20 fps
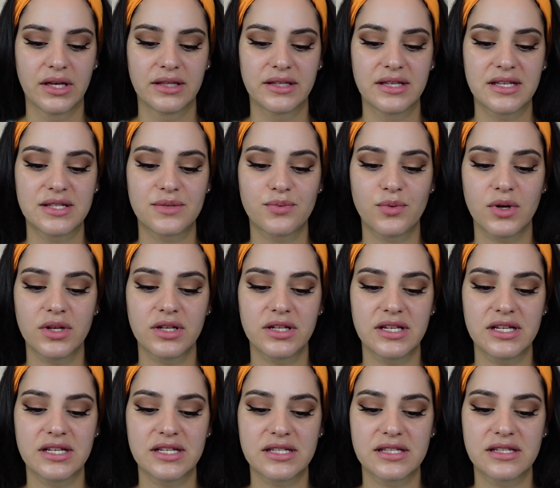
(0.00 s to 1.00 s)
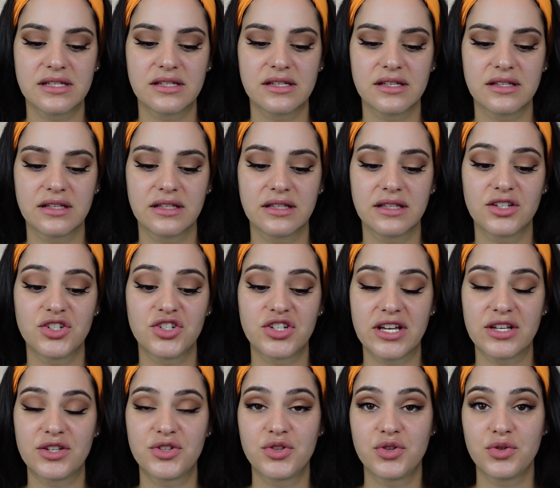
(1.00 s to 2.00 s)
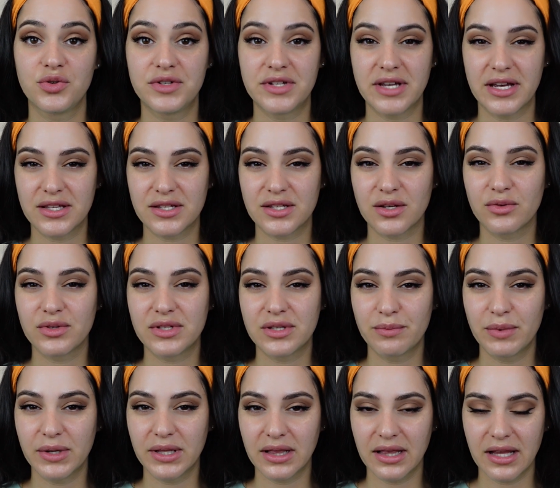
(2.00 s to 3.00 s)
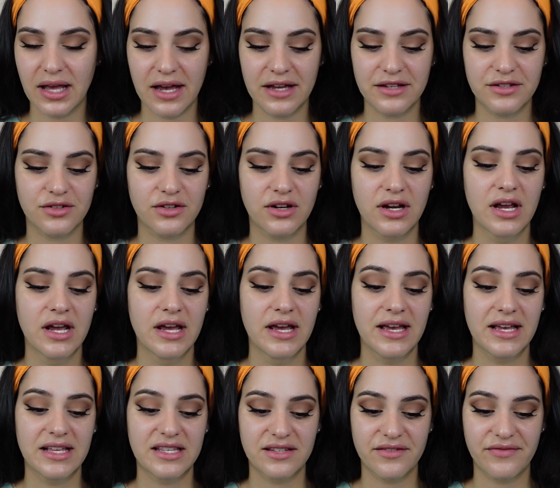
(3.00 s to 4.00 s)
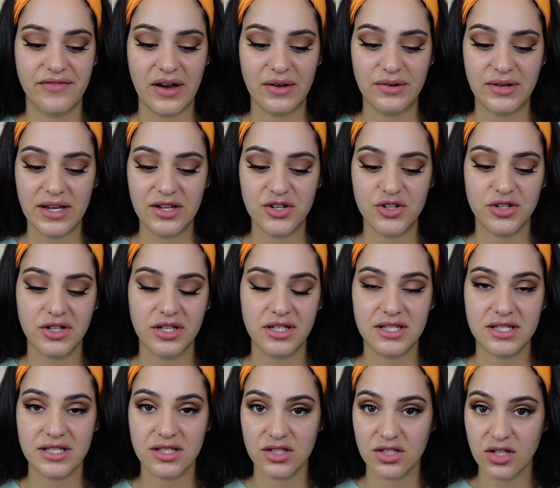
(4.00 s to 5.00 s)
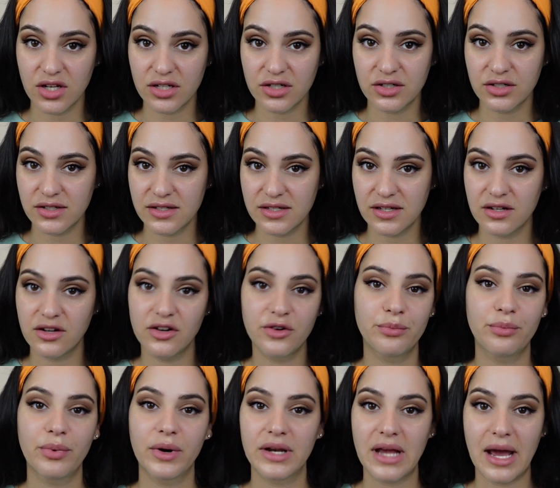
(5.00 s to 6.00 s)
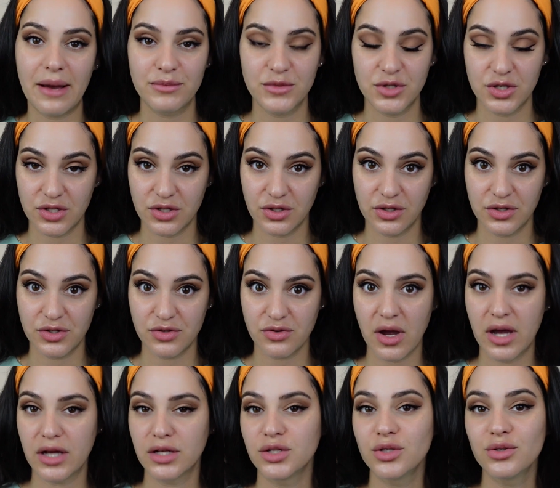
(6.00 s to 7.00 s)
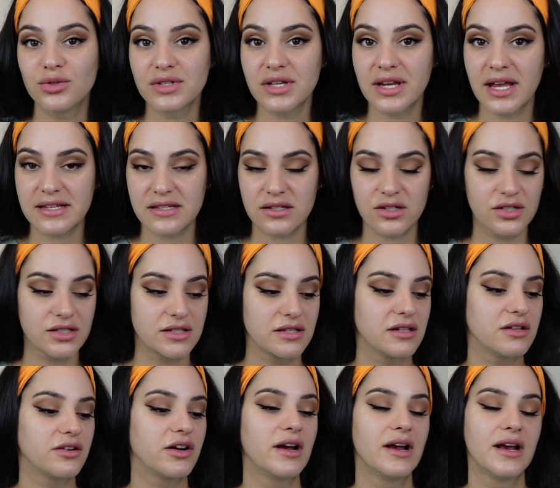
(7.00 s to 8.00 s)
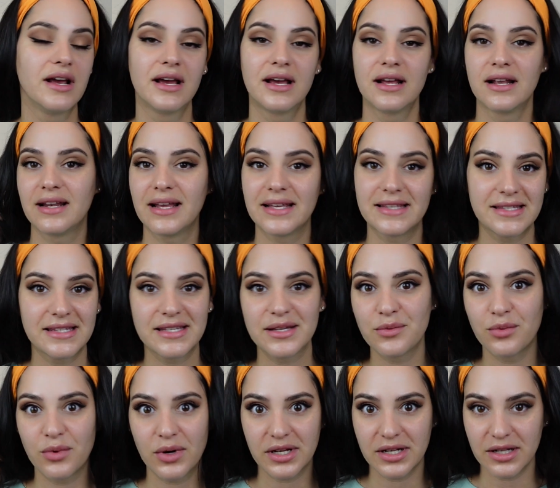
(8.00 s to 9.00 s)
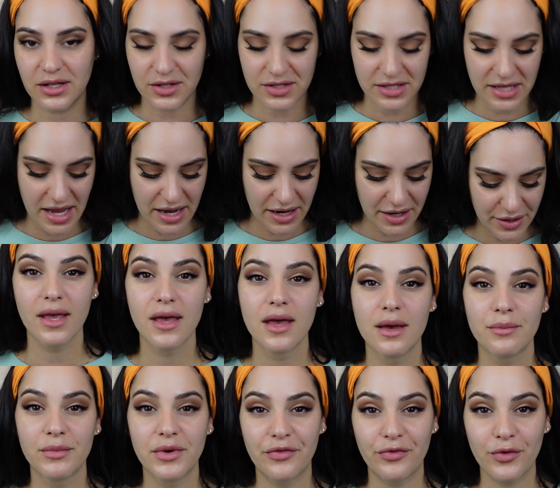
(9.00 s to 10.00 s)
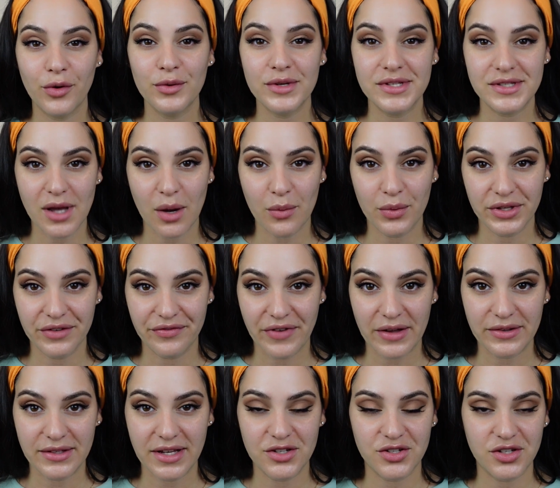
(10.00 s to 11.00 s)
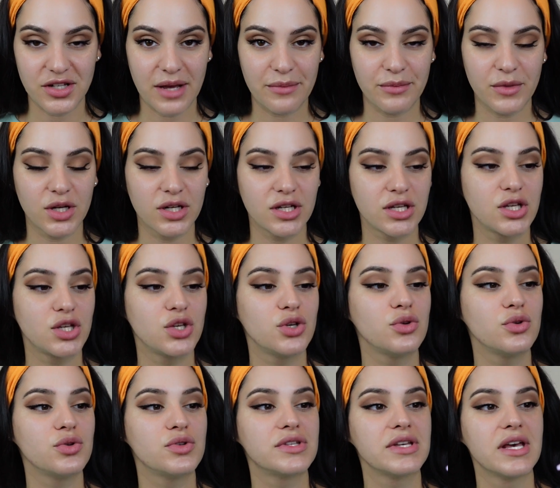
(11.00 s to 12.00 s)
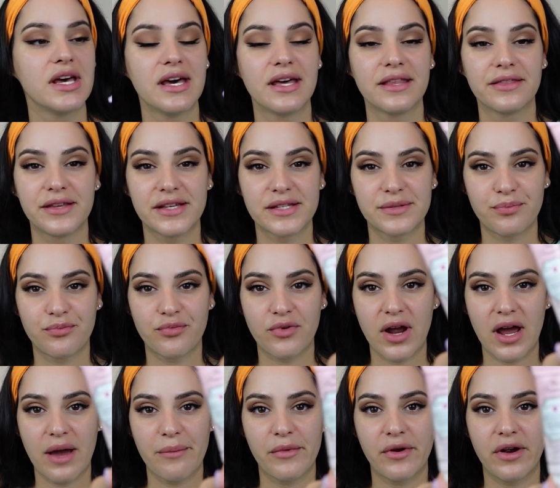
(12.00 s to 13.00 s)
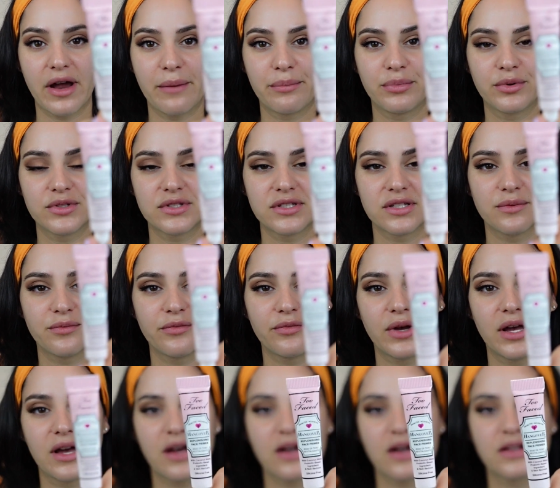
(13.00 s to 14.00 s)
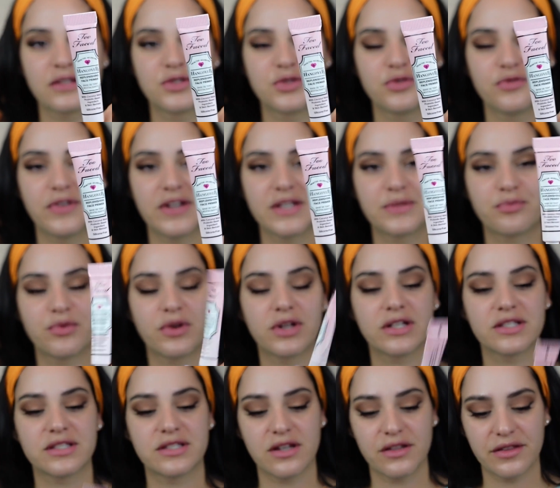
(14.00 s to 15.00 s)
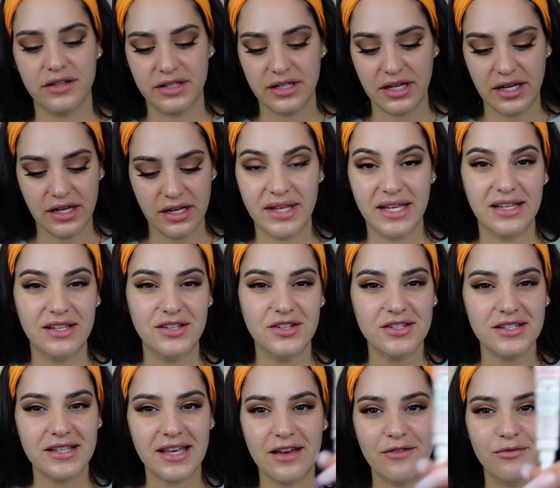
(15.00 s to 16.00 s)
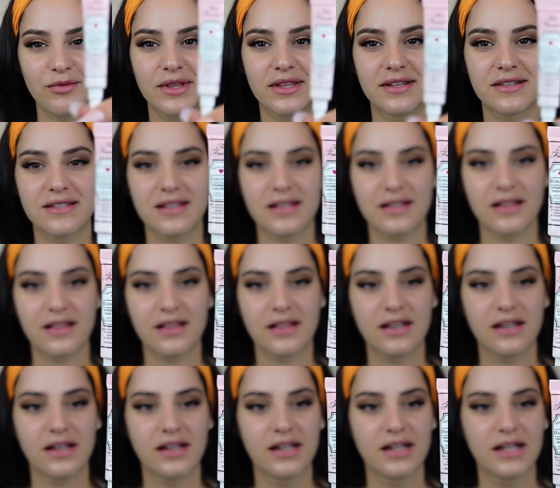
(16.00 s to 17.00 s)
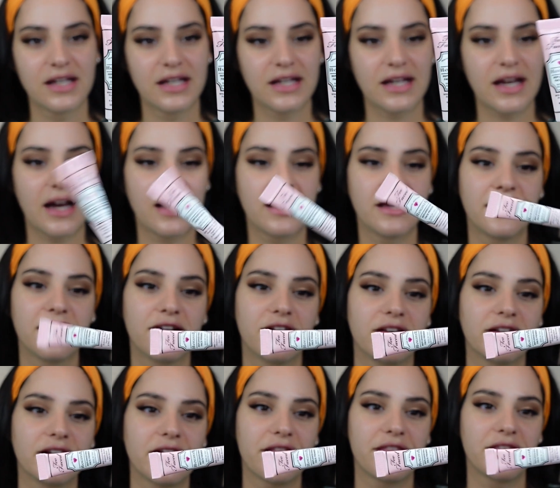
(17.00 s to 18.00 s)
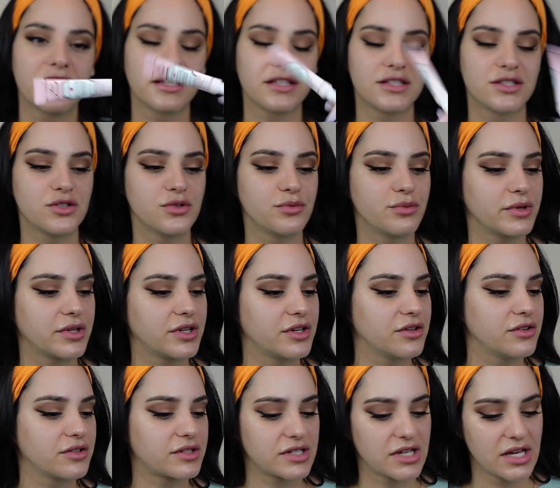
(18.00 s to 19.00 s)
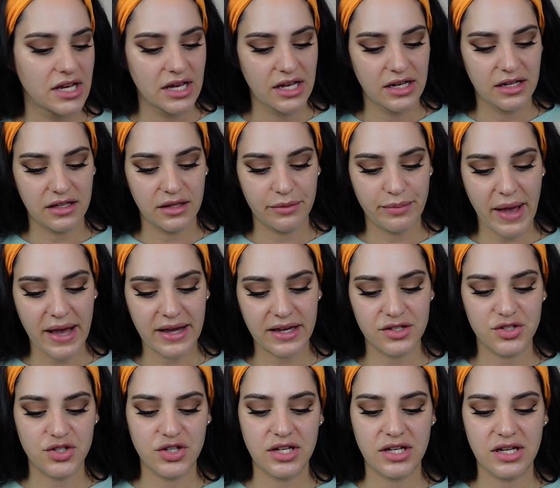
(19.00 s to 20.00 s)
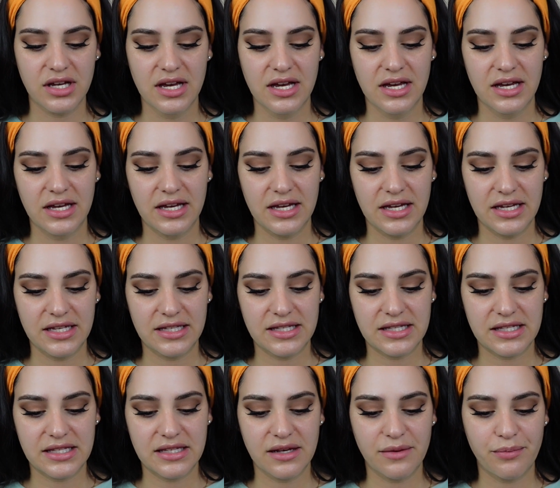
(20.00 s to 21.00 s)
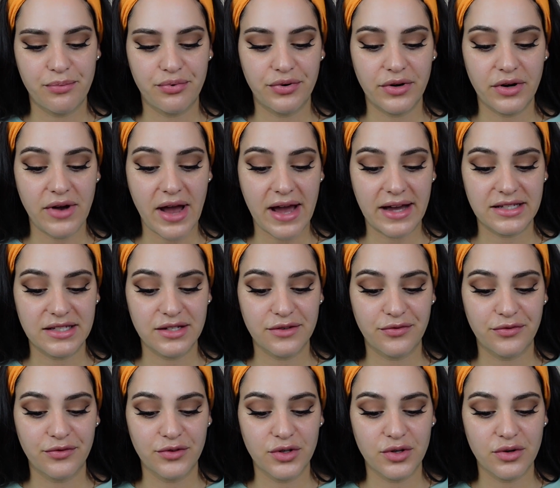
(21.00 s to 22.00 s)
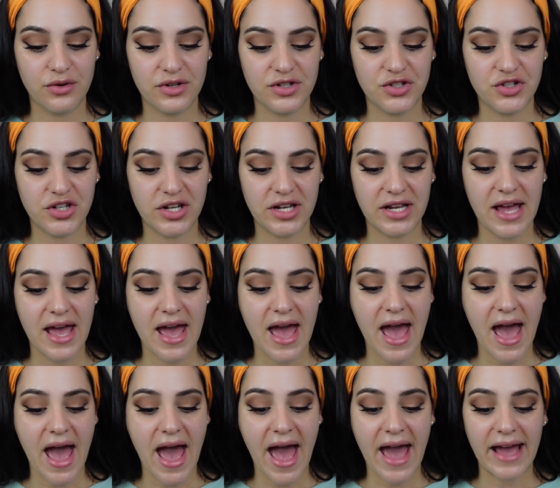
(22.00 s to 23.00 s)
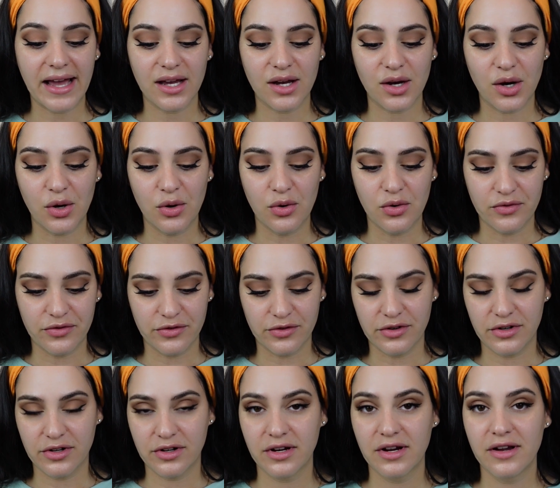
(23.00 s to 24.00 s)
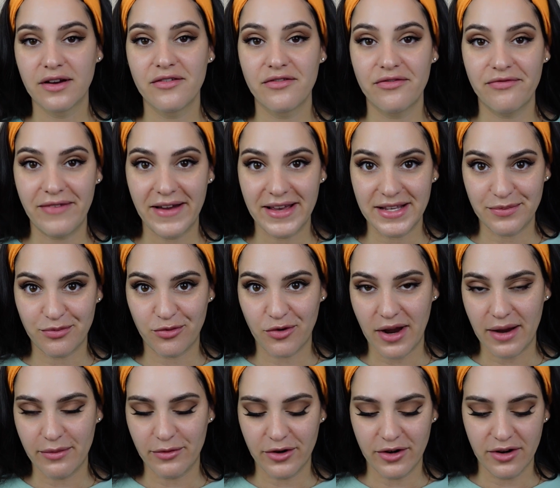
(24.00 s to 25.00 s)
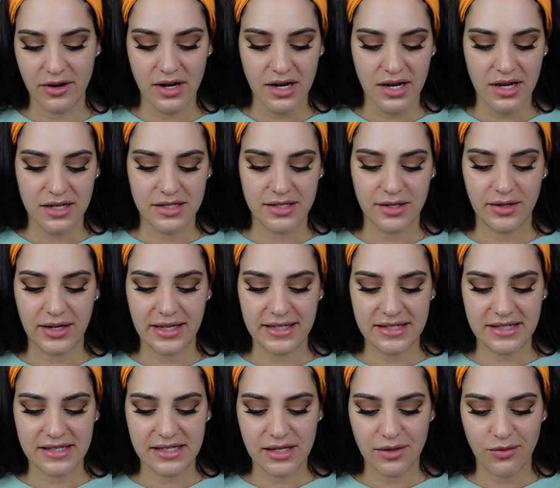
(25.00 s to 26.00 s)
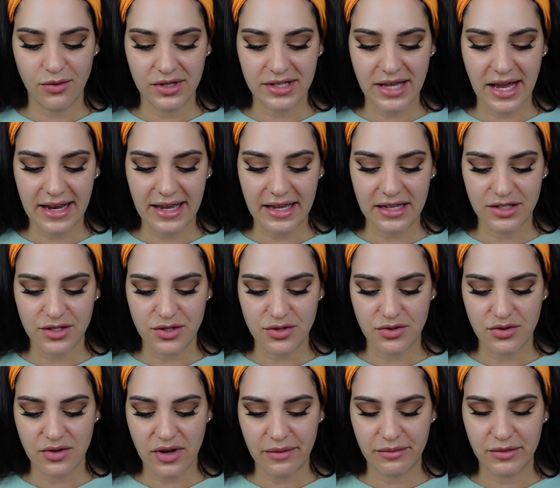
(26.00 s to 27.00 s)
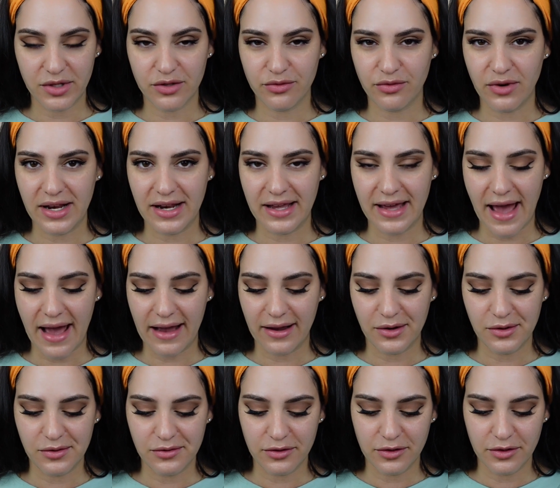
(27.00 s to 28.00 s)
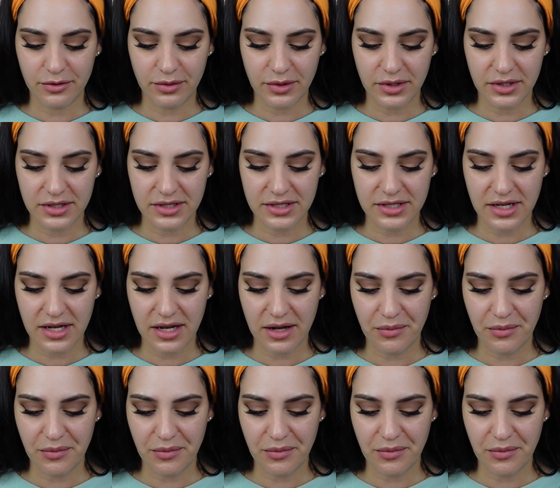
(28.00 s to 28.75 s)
this one is in the shade 210, so it's a bit lighter. It's a foundation, it's not a concealer, but I'm just gonna try and use it as a concealer. Let's see what it looks like. Before we start with the foundation, I'm gonna use this primer. I bought some Too Faced products the other day. They just gave me this little guy here, and I think it's super cute. Little packaging. It's the Proactive Nourishing Hangover Face Primer. So let's see what that can do. I'm not really hangover, but